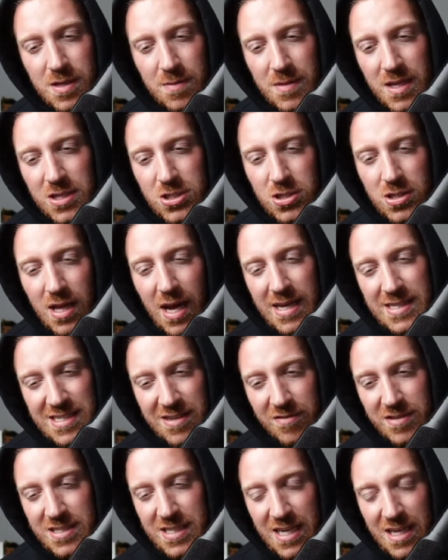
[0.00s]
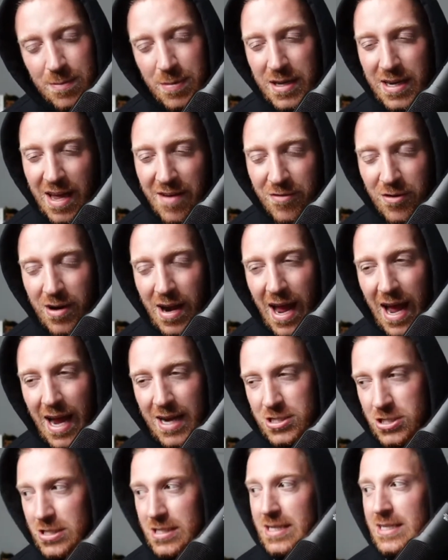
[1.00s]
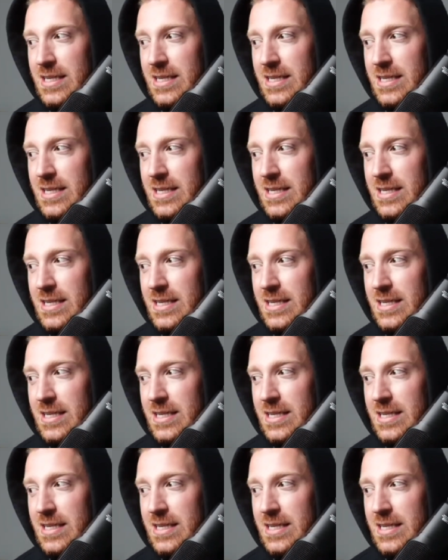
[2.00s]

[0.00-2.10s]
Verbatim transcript: something July 17th and never actually